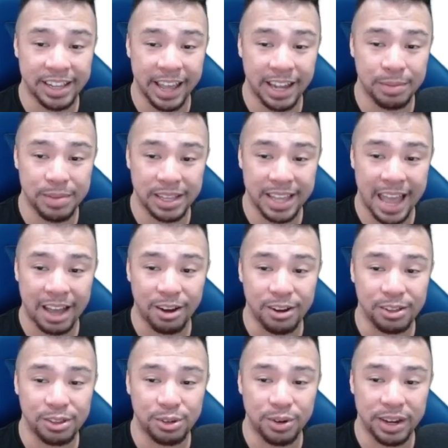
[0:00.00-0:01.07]
an enemy attack
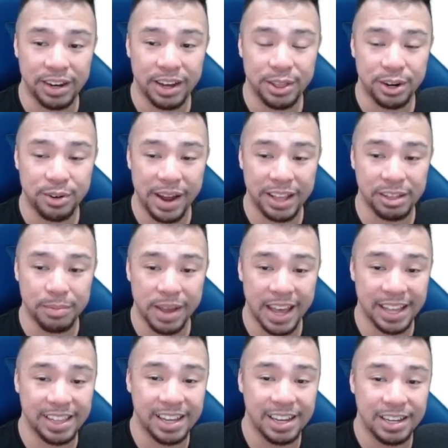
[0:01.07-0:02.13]
onto another random
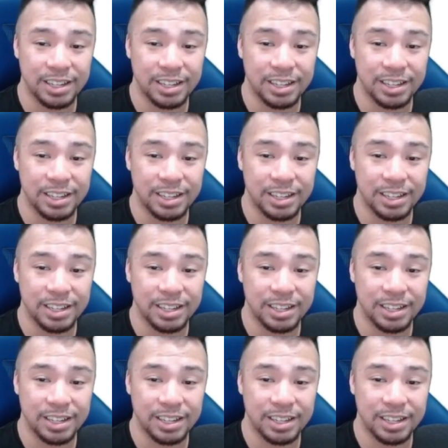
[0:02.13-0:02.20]
head.